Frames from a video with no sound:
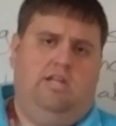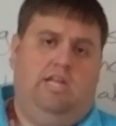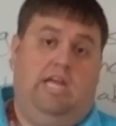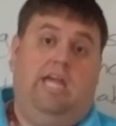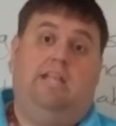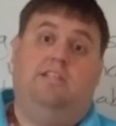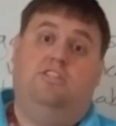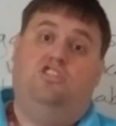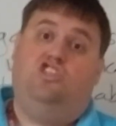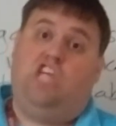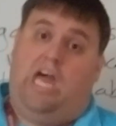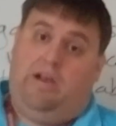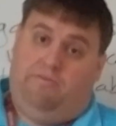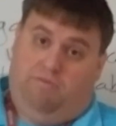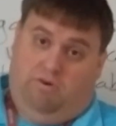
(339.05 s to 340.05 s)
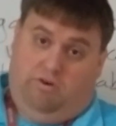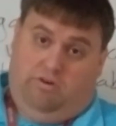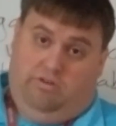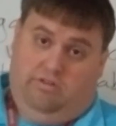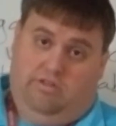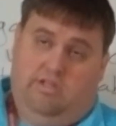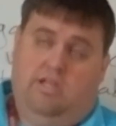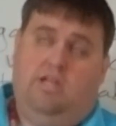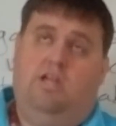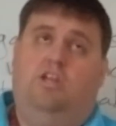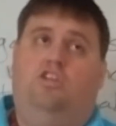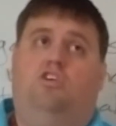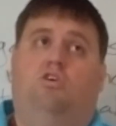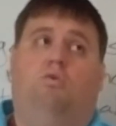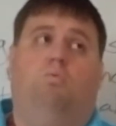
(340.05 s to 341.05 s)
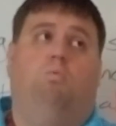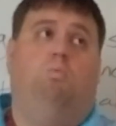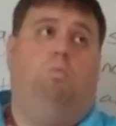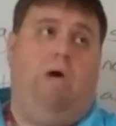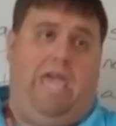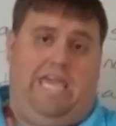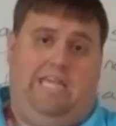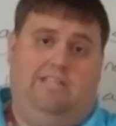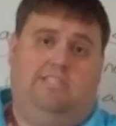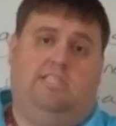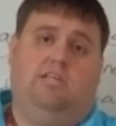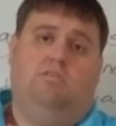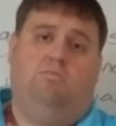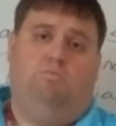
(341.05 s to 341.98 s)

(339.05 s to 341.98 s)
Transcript: in general, your weight